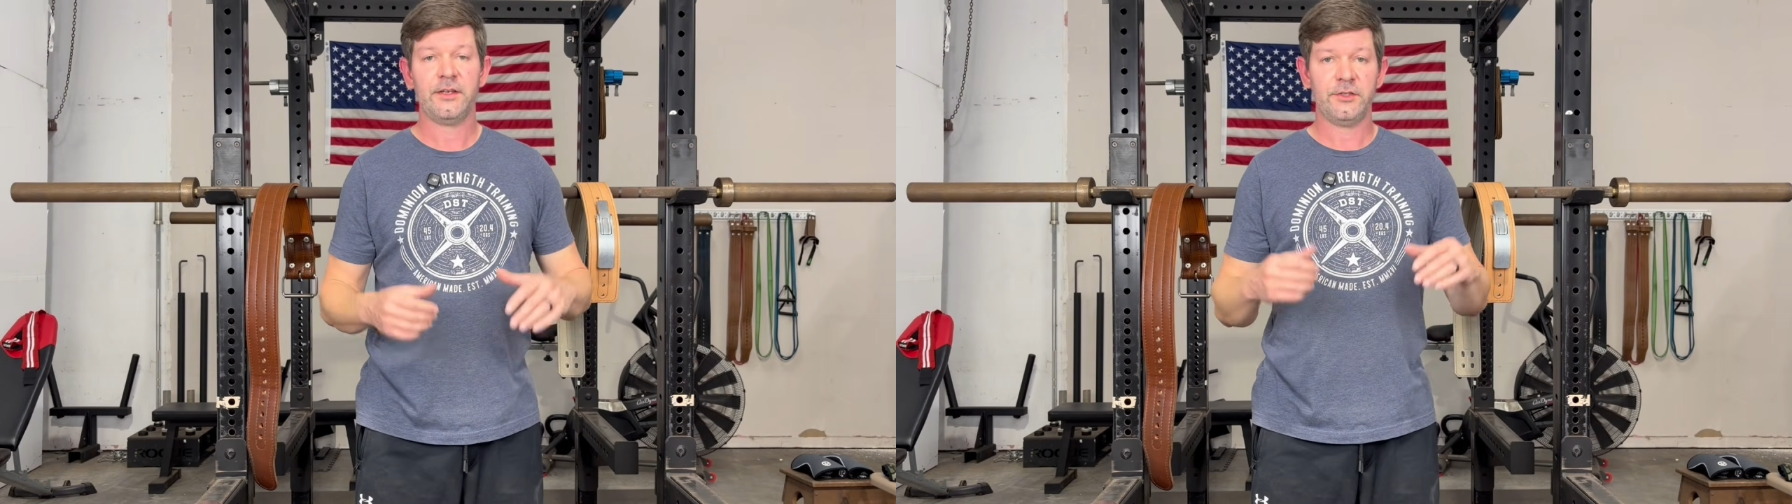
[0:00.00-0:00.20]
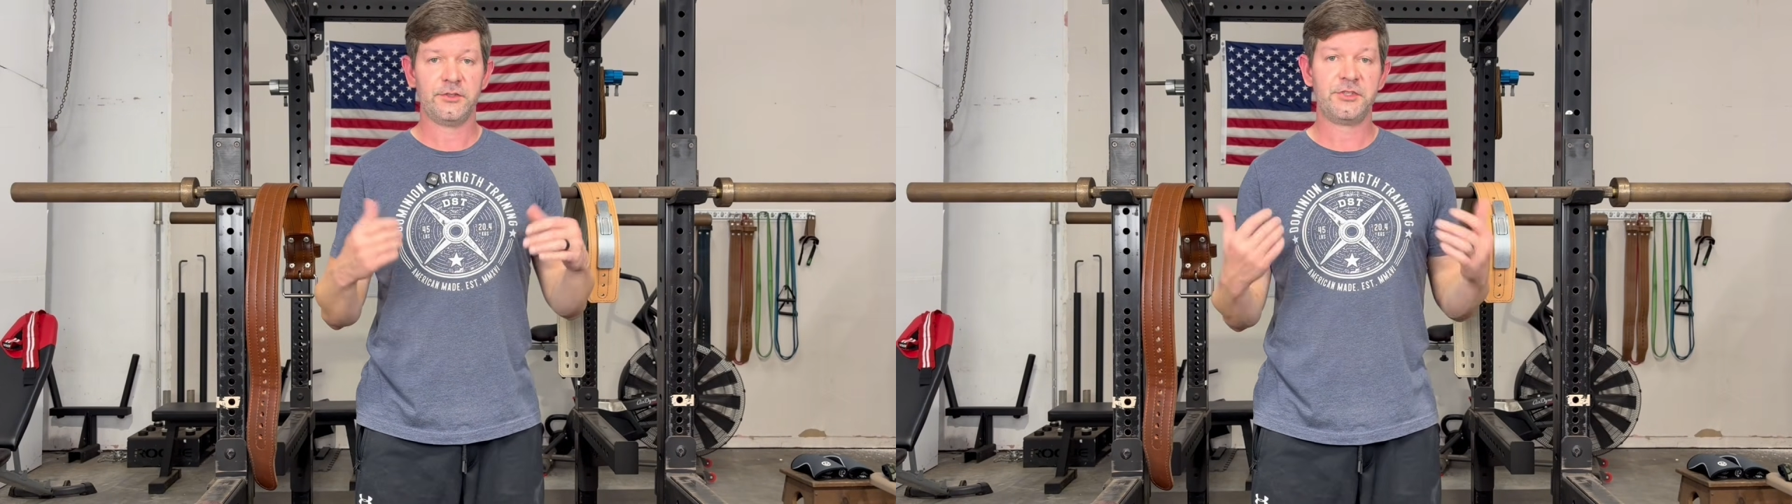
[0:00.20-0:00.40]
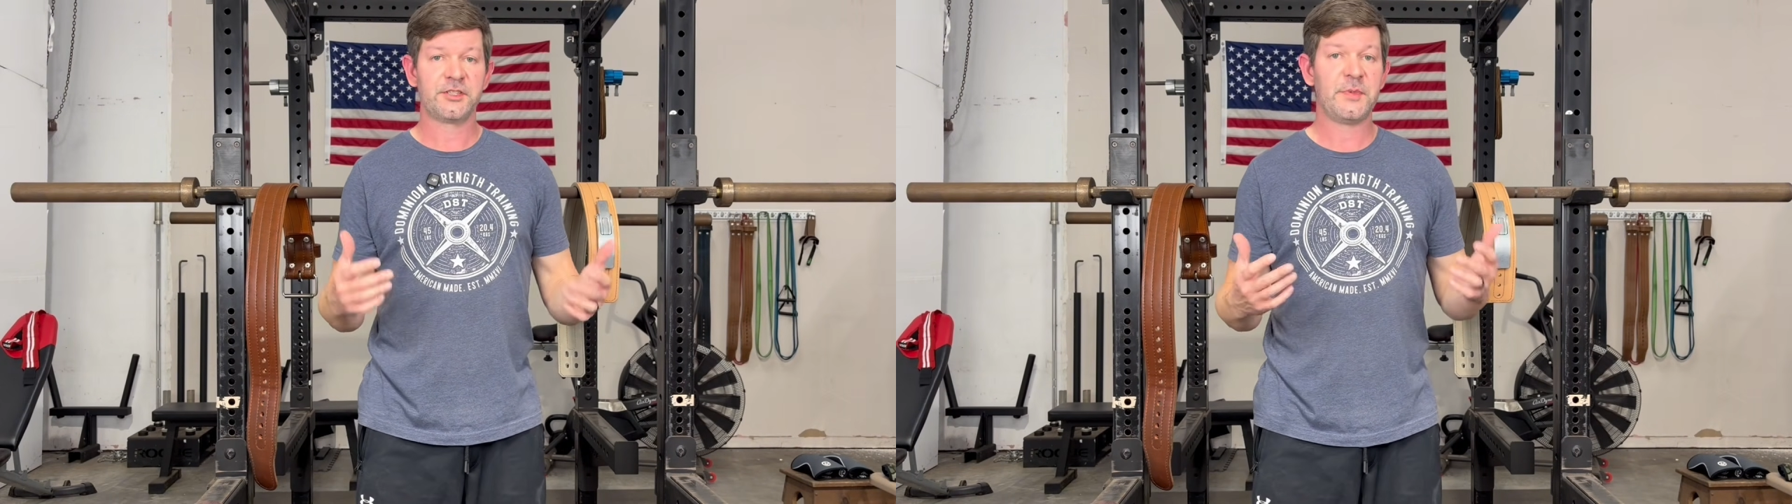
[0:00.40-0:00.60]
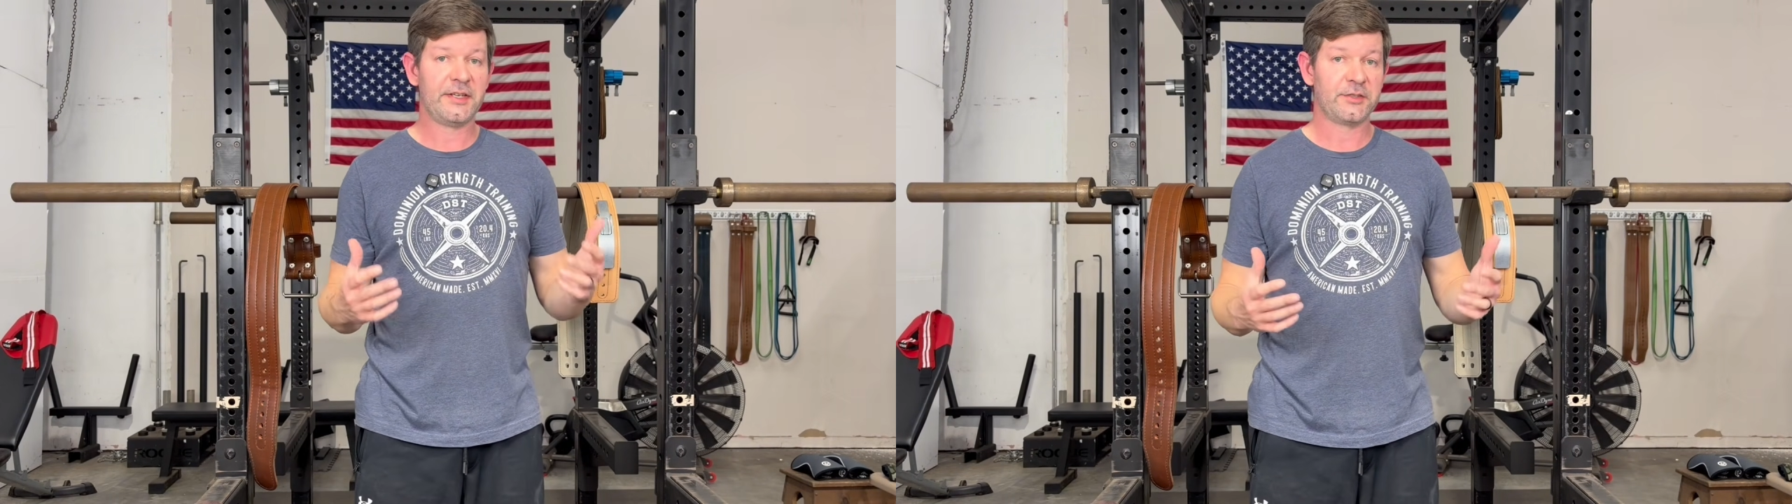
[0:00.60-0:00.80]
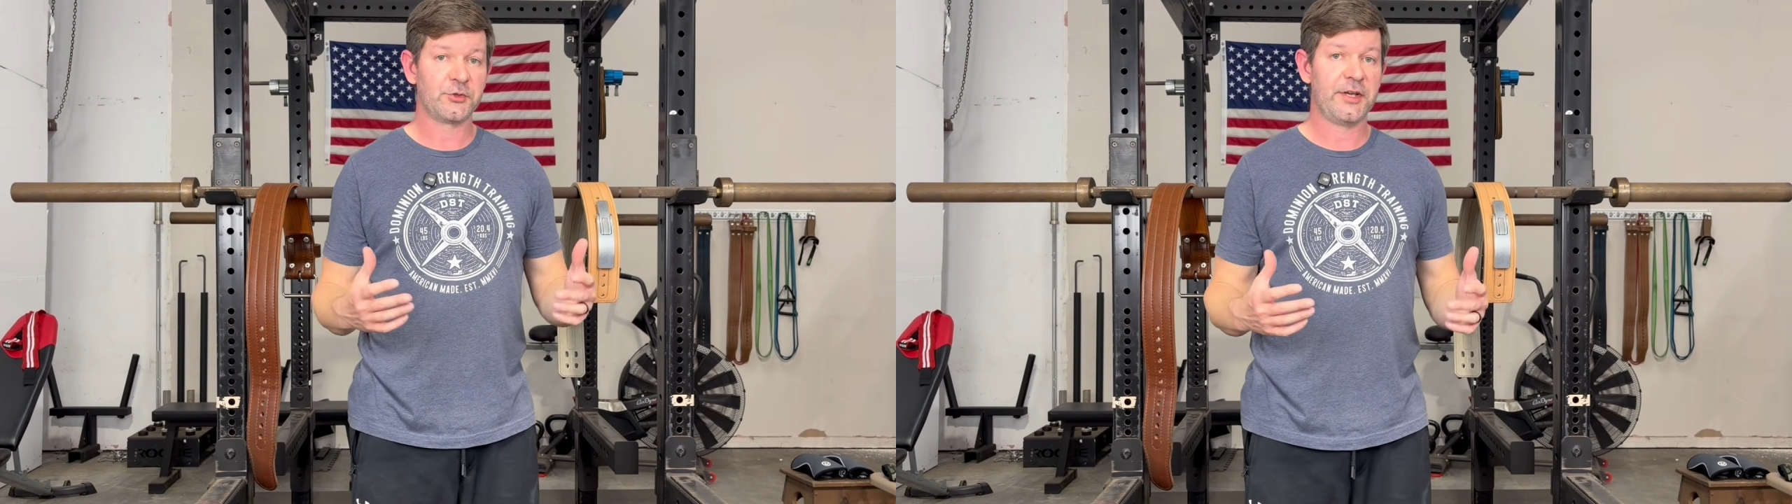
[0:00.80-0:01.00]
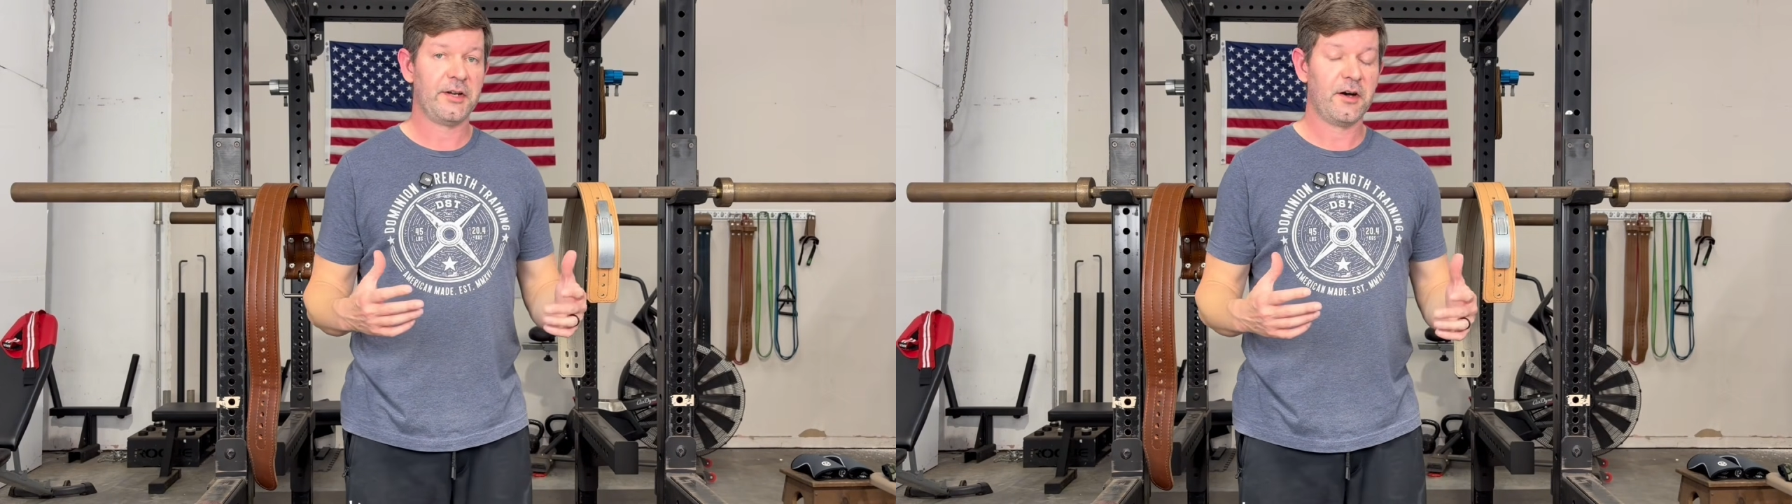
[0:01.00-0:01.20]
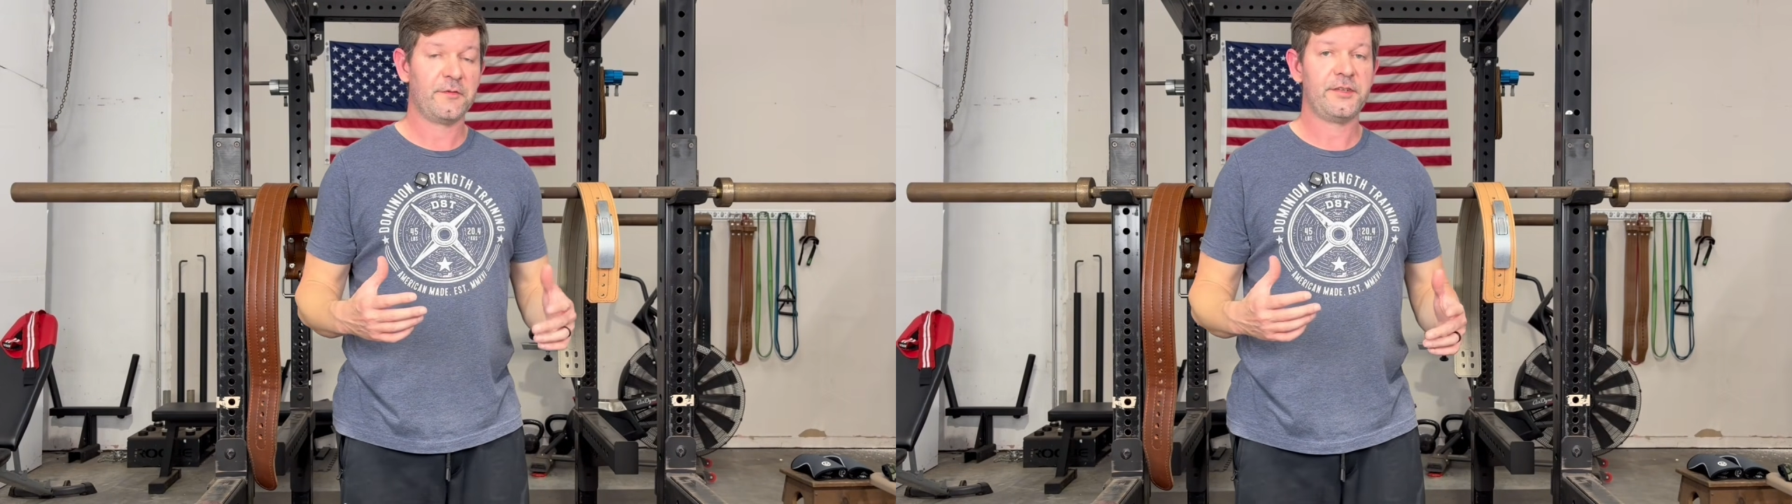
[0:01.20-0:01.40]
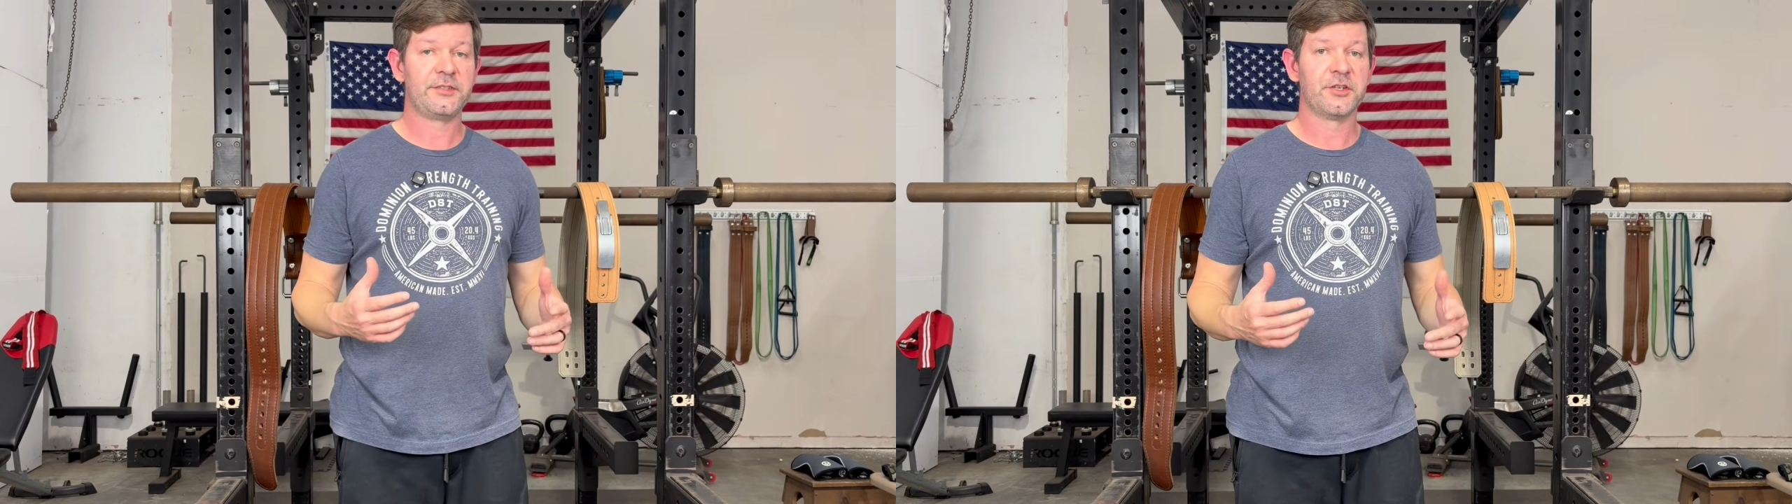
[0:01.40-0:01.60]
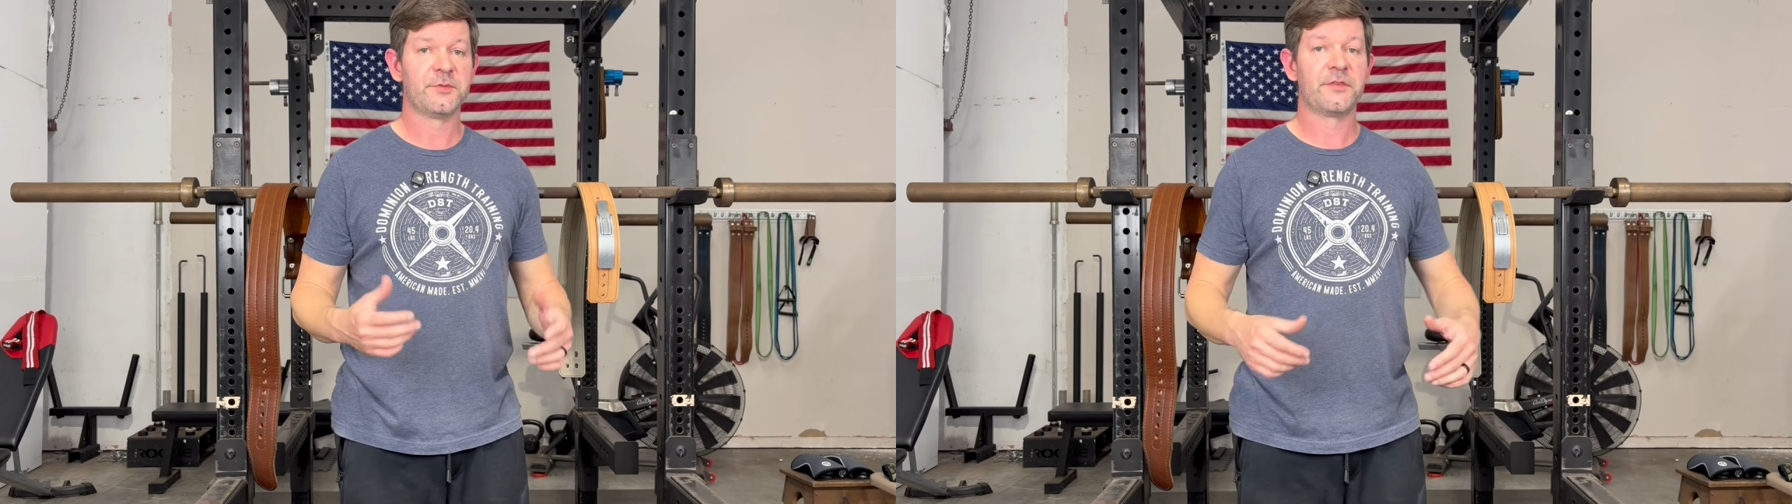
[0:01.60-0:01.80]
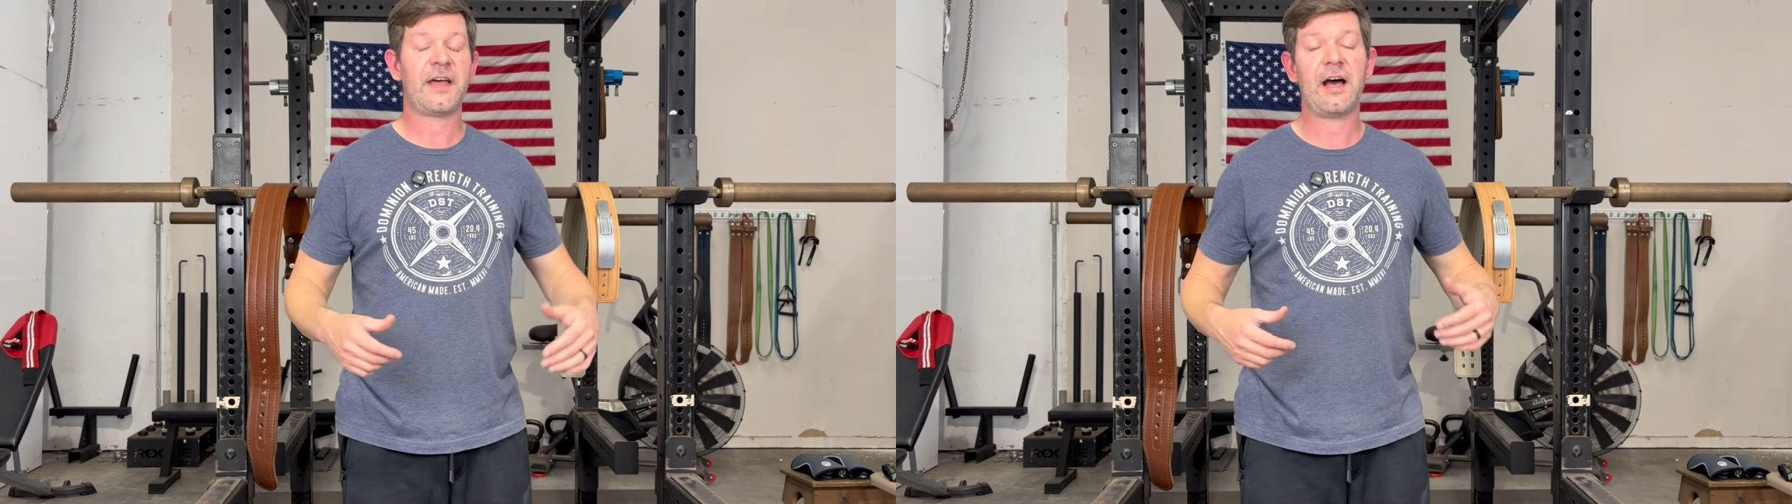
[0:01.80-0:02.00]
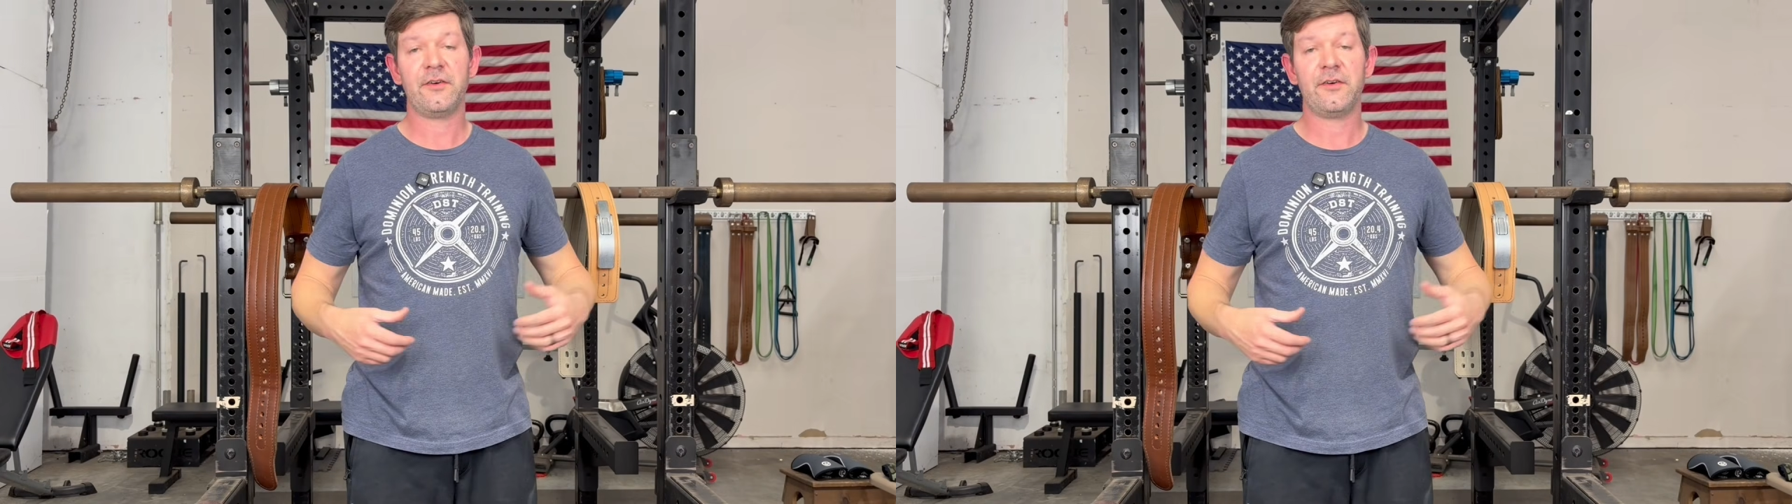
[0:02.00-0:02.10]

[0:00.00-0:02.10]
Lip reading: You're just making a trade-off in terms of how